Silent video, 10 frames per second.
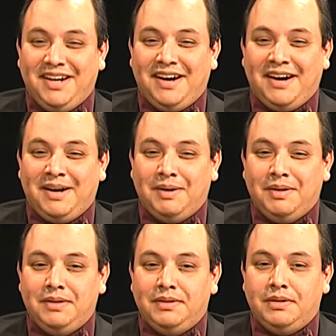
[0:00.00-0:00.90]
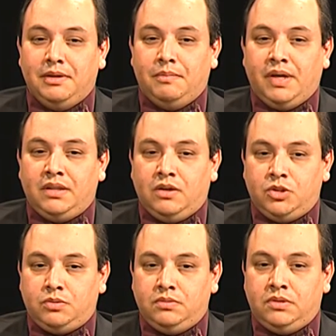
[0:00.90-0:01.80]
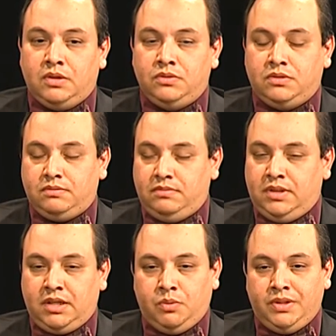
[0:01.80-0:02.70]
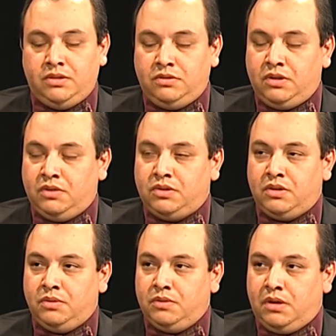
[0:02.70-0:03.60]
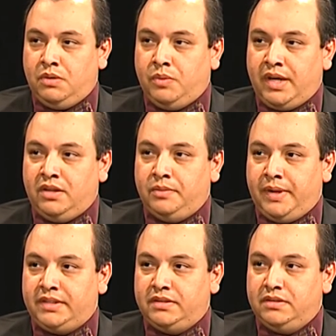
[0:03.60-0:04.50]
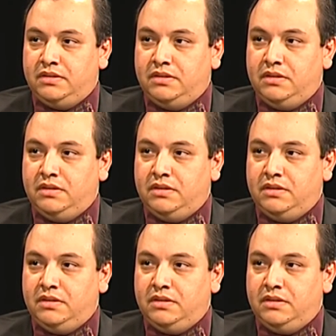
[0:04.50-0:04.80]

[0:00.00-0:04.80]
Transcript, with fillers: uh, right. But those, those, you know, we do those on a, on a regular basis.